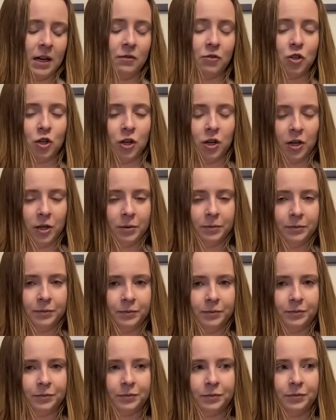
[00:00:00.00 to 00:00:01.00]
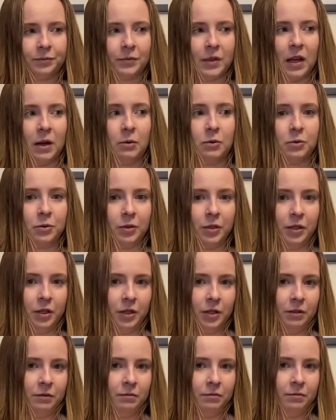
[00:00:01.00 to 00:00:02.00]
sugar. It was really
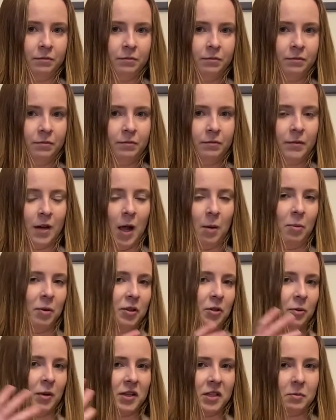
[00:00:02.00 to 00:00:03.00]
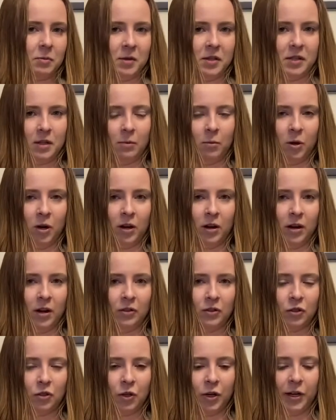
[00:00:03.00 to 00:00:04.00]
good. I'll put the recipe somewhere
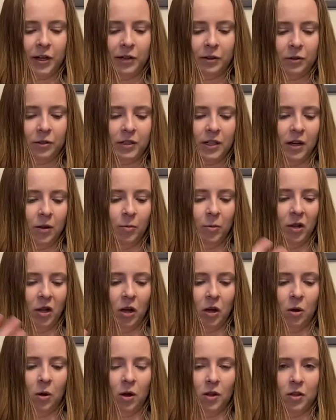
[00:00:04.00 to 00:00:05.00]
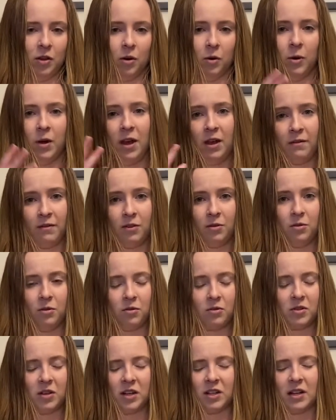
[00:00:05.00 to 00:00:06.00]
on the screen or down below, although if you
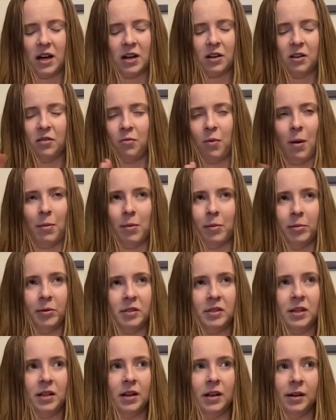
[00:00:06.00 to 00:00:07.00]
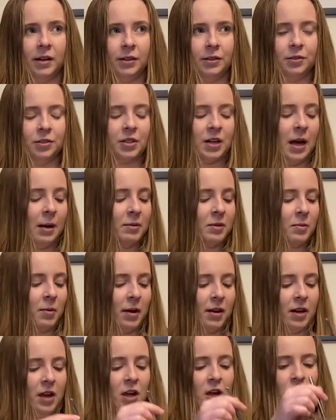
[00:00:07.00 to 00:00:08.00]
use TikTok, you've probably seen it 100 times.
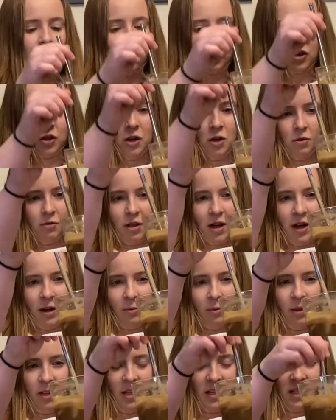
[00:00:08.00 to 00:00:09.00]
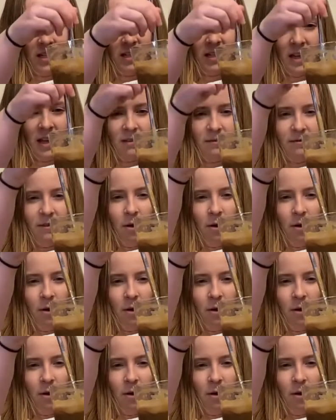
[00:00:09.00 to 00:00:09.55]
But just know that it really did get